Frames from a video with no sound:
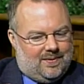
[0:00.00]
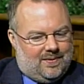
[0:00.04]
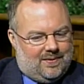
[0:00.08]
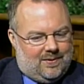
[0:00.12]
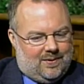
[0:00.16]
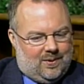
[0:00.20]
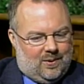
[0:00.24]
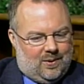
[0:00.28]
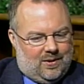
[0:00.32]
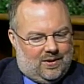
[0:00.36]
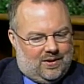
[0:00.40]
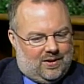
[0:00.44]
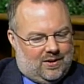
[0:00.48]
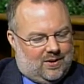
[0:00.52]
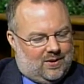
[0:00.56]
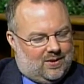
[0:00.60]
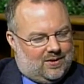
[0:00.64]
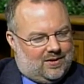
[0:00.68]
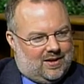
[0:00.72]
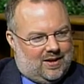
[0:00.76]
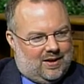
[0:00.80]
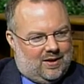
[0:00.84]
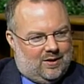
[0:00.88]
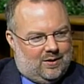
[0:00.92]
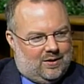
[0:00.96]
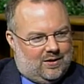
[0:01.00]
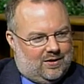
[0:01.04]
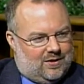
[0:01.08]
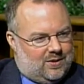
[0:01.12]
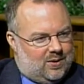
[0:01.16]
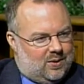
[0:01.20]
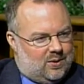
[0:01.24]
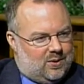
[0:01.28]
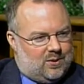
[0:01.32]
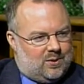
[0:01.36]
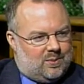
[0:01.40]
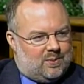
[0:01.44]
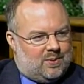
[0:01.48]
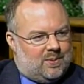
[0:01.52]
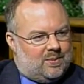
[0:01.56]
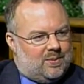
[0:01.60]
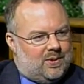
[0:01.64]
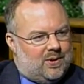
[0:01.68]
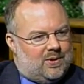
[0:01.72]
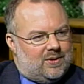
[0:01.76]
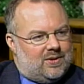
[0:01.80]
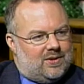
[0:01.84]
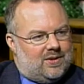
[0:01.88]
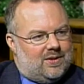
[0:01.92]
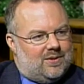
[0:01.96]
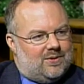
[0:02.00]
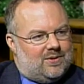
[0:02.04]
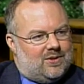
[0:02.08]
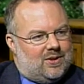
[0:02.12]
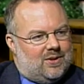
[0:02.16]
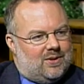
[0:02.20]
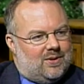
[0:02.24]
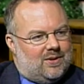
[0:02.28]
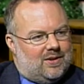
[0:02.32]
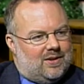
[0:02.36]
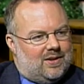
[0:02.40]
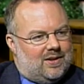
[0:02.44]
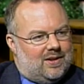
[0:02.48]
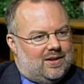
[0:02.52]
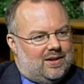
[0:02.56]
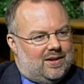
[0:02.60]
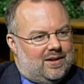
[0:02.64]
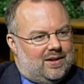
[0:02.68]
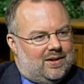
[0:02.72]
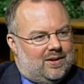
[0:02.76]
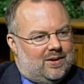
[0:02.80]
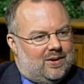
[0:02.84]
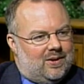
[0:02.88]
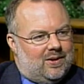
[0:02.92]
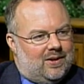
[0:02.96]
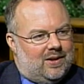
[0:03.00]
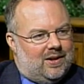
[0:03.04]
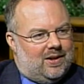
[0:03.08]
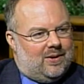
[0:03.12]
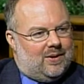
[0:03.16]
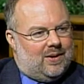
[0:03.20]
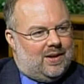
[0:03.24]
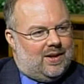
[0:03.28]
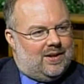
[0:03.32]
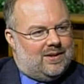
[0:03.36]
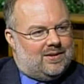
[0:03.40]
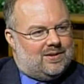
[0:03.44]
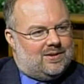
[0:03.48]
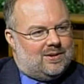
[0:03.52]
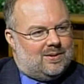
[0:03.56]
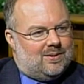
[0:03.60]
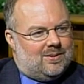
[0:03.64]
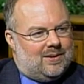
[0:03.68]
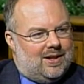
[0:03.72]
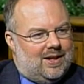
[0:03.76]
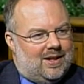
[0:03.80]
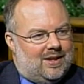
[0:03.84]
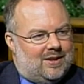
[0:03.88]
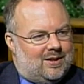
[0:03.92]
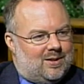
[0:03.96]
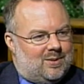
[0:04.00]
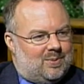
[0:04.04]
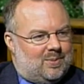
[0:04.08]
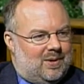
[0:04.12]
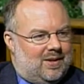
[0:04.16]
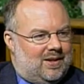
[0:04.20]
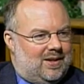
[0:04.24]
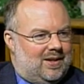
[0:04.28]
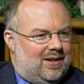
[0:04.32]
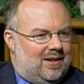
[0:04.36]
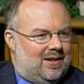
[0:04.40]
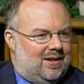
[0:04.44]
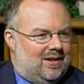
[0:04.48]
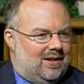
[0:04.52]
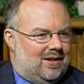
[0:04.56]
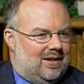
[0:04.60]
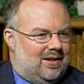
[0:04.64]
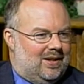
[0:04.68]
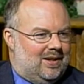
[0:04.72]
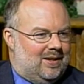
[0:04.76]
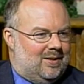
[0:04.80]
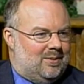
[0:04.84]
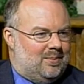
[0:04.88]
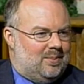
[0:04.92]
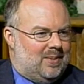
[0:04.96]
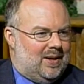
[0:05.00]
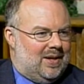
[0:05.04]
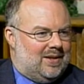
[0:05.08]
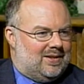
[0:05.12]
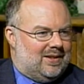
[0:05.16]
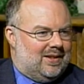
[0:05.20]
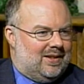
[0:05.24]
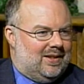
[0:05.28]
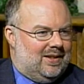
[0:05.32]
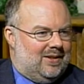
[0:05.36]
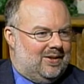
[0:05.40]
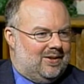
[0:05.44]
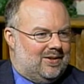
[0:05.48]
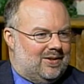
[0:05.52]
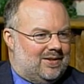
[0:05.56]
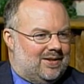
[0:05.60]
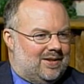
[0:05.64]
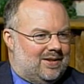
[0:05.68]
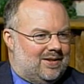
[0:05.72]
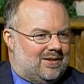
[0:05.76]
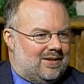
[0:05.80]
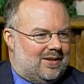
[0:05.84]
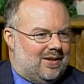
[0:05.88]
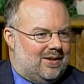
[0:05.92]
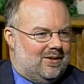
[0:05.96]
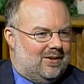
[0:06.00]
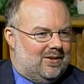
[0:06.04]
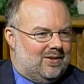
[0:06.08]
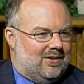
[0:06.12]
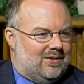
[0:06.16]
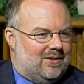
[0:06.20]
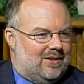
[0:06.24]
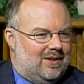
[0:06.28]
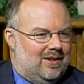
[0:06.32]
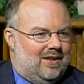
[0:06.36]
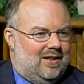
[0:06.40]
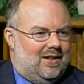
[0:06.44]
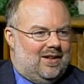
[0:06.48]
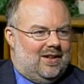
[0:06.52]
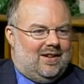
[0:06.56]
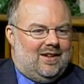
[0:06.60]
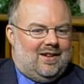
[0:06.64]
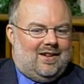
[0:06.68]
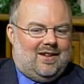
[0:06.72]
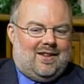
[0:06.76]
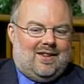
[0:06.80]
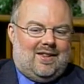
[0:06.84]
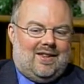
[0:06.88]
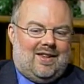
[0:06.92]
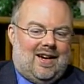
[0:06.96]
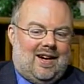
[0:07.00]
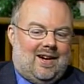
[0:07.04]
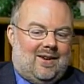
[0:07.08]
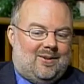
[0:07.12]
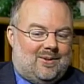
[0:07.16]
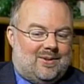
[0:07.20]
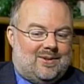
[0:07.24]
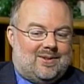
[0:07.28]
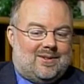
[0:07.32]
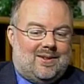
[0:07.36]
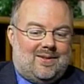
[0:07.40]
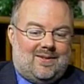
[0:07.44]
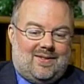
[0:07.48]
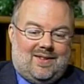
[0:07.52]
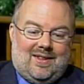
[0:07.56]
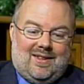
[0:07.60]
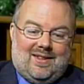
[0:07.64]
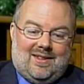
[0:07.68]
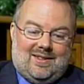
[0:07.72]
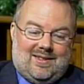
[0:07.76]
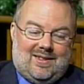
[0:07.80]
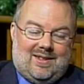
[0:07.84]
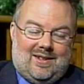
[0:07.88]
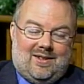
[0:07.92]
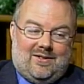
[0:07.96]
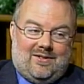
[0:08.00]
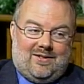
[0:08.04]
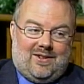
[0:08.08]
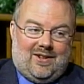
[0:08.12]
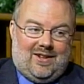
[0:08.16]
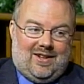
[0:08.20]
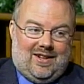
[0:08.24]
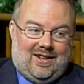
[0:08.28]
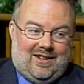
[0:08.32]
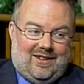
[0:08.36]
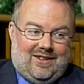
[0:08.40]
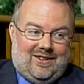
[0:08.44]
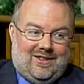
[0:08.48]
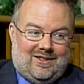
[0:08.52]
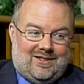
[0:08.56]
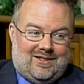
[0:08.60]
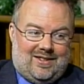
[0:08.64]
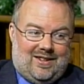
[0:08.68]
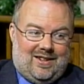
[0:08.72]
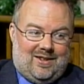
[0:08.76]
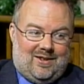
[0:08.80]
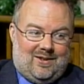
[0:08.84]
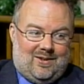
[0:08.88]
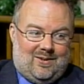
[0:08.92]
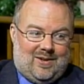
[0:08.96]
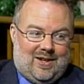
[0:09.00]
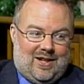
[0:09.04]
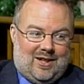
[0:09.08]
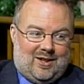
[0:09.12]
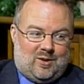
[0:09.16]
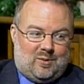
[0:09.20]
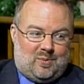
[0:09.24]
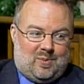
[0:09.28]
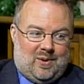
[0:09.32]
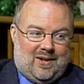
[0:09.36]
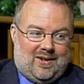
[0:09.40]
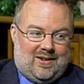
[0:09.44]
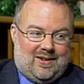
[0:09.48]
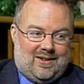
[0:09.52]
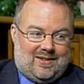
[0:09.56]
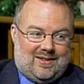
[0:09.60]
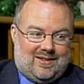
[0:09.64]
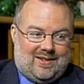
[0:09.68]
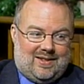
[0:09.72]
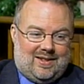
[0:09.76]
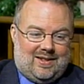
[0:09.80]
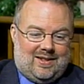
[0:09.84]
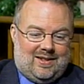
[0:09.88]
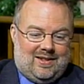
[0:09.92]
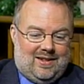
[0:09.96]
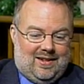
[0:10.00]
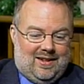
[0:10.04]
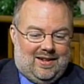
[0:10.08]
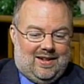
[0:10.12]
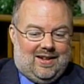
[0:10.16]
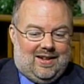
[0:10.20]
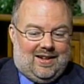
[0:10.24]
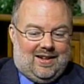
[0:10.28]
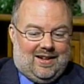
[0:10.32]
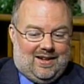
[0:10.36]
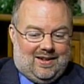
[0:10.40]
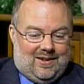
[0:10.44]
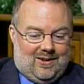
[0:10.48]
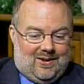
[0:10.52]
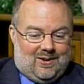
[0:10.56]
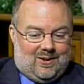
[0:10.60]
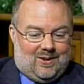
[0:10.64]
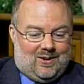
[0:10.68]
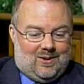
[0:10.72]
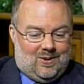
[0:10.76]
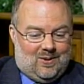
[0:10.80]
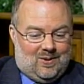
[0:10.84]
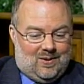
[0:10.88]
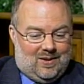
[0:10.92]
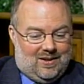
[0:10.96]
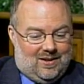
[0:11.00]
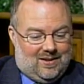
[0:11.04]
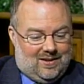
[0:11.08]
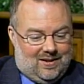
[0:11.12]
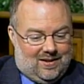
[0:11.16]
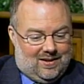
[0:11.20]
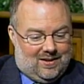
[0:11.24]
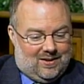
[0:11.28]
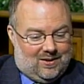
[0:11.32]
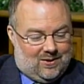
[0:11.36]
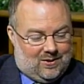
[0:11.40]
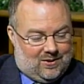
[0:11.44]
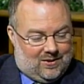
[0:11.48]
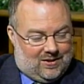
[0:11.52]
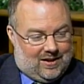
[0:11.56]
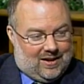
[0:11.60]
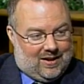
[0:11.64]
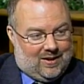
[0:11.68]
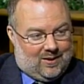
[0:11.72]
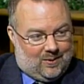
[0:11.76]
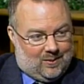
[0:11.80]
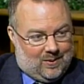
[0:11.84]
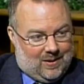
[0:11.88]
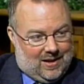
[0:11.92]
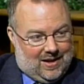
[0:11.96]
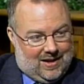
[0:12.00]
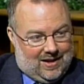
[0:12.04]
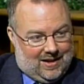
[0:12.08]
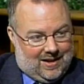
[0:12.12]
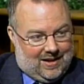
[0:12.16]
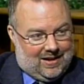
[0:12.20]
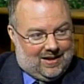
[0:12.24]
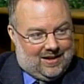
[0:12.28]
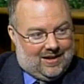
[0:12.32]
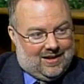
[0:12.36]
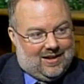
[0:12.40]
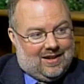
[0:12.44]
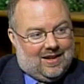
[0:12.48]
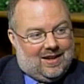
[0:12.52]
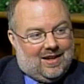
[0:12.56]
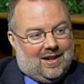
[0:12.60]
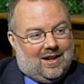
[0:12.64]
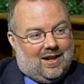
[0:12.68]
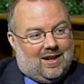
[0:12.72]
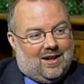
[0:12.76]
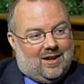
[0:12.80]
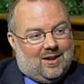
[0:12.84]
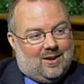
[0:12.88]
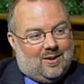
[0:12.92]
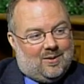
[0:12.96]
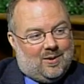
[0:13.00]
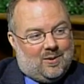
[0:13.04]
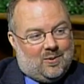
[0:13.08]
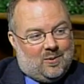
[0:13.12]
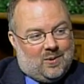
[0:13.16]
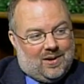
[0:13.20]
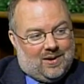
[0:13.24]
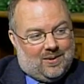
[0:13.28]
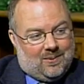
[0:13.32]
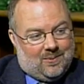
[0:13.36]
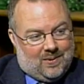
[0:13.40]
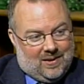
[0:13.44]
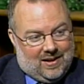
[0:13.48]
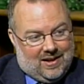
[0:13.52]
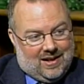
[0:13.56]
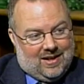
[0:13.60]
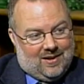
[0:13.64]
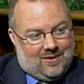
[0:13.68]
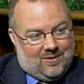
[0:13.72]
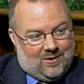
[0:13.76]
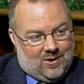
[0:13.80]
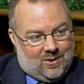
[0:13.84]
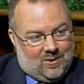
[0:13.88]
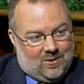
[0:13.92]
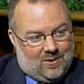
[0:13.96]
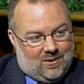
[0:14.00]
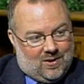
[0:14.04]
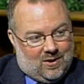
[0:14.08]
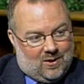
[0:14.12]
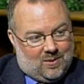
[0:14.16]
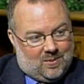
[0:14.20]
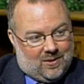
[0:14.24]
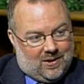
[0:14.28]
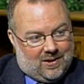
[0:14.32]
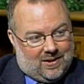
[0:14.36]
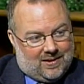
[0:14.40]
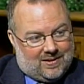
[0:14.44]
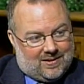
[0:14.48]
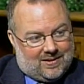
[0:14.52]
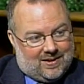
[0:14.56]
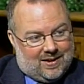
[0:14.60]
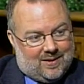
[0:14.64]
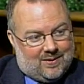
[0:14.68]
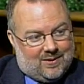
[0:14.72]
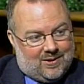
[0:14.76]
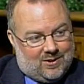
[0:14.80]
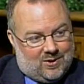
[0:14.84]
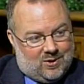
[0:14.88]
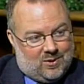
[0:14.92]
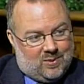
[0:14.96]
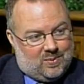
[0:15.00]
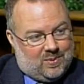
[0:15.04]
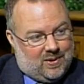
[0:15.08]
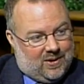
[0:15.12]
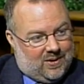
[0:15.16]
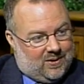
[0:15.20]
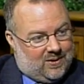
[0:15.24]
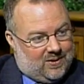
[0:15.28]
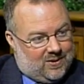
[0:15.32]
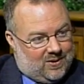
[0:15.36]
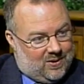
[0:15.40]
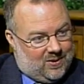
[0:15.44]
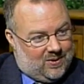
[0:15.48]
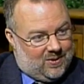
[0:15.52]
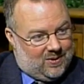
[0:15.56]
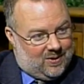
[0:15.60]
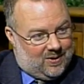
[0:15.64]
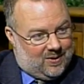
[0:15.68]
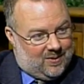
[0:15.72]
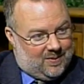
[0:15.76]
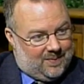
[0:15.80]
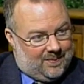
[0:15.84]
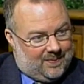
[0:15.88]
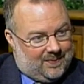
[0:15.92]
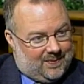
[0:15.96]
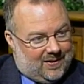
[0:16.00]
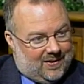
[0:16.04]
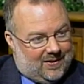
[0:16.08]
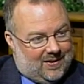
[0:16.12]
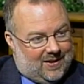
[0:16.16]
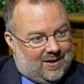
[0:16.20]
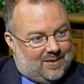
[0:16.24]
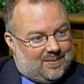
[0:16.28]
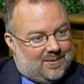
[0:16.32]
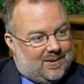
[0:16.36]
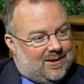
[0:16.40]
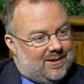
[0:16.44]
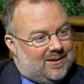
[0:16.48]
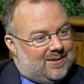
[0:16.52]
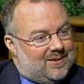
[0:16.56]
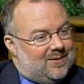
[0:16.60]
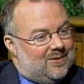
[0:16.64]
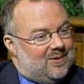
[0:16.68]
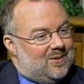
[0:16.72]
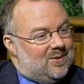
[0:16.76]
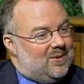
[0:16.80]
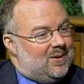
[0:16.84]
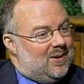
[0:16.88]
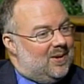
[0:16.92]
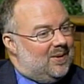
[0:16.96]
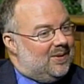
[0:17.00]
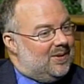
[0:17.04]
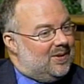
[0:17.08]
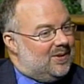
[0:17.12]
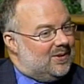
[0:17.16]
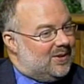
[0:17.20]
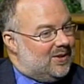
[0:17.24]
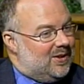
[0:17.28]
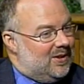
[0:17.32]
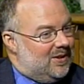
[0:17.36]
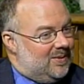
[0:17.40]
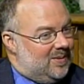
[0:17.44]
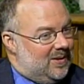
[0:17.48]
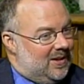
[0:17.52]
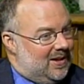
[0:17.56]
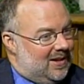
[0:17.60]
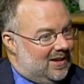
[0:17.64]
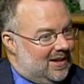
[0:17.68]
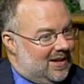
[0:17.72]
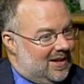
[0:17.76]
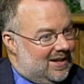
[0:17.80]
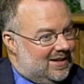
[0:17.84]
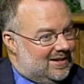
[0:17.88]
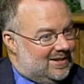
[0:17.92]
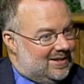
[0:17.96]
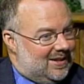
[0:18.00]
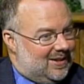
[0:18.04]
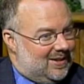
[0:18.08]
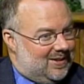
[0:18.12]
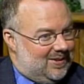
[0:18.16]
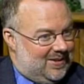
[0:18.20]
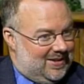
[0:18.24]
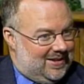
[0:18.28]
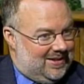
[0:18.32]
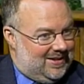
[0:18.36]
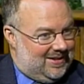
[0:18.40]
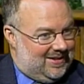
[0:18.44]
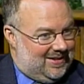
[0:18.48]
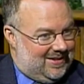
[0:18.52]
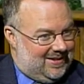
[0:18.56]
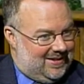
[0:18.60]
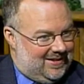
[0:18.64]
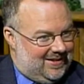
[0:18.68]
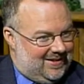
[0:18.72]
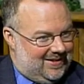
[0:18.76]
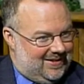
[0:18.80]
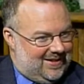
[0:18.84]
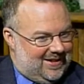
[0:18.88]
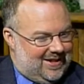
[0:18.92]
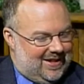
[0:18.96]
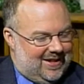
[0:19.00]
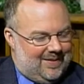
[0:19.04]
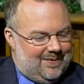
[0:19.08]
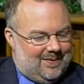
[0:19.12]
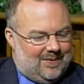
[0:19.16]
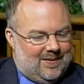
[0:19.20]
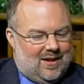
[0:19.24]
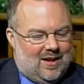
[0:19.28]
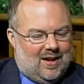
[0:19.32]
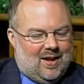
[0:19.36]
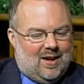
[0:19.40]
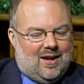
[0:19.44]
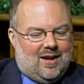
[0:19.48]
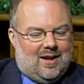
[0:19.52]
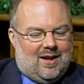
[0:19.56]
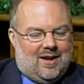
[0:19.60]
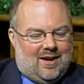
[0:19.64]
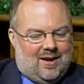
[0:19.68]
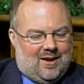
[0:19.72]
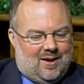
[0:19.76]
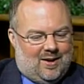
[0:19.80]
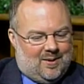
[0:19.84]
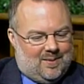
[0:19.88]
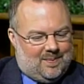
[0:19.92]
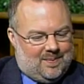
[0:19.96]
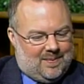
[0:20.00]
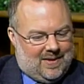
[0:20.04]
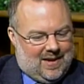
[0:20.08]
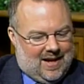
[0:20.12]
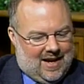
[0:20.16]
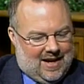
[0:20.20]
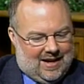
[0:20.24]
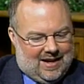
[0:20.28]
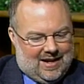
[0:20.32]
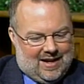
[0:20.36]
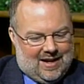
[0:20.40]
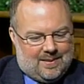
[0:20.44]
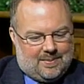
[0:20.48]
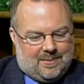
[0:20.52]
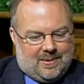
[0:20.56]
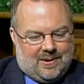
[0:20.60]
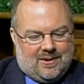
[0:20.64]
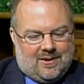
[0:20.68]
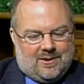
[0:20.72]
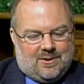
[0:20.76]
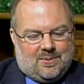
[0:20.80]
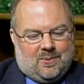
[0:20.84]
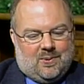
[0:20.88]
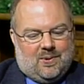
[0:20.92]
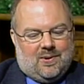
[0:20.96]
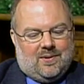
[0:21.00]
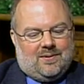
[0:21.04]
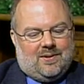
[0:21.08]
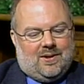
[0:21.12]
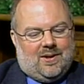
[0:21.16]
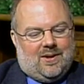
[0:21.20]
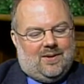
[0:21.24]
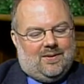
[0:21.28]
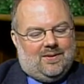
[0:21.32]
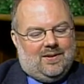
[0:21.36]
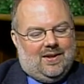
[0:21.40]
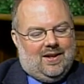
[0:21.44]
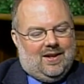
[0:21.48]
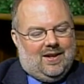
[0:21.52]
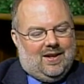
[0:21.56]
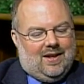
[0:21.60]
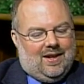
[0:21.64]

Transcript: Florida curtailed the social promotion of children in the early grades who were not displaying basic literacy skills. That was something that sent a very clear signal back to parents that, hey, look, you need to get your child reading, and we give you homework assignments, you'd better do them, mm-hmm. right? Because if you don't, there's going to be a consequence, right? That got parents more involved.